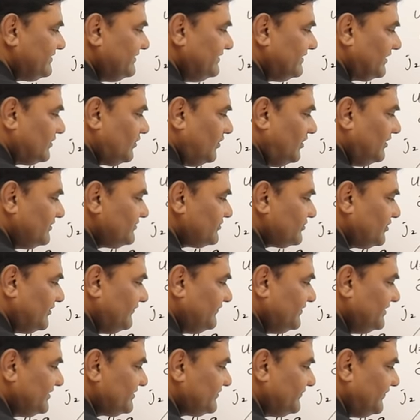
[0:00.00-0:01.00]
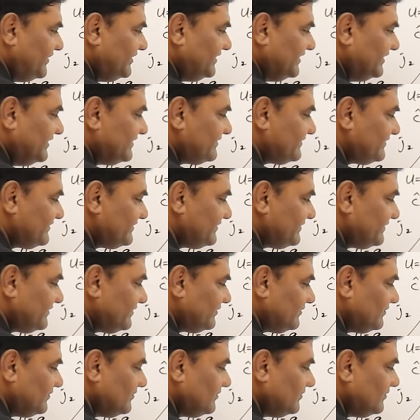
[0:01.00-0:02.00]
the cost of this one is,
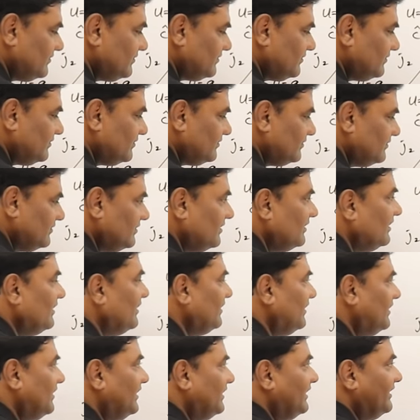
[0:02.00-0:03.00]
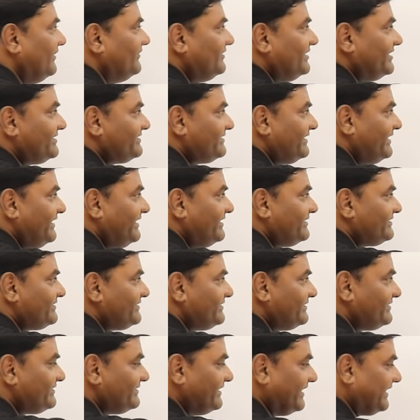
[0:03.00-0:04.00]
this
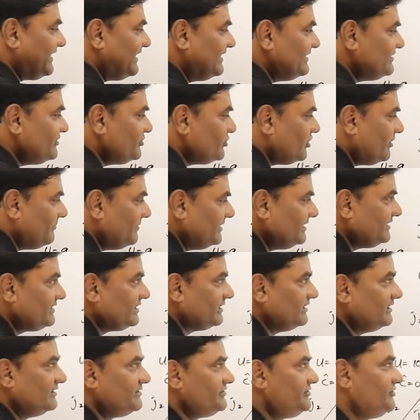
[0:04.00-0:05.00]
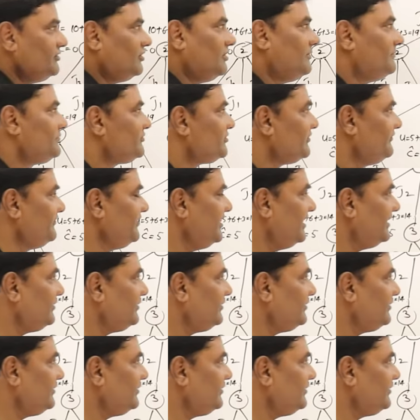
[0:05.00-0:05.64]
says second job and third job. So we are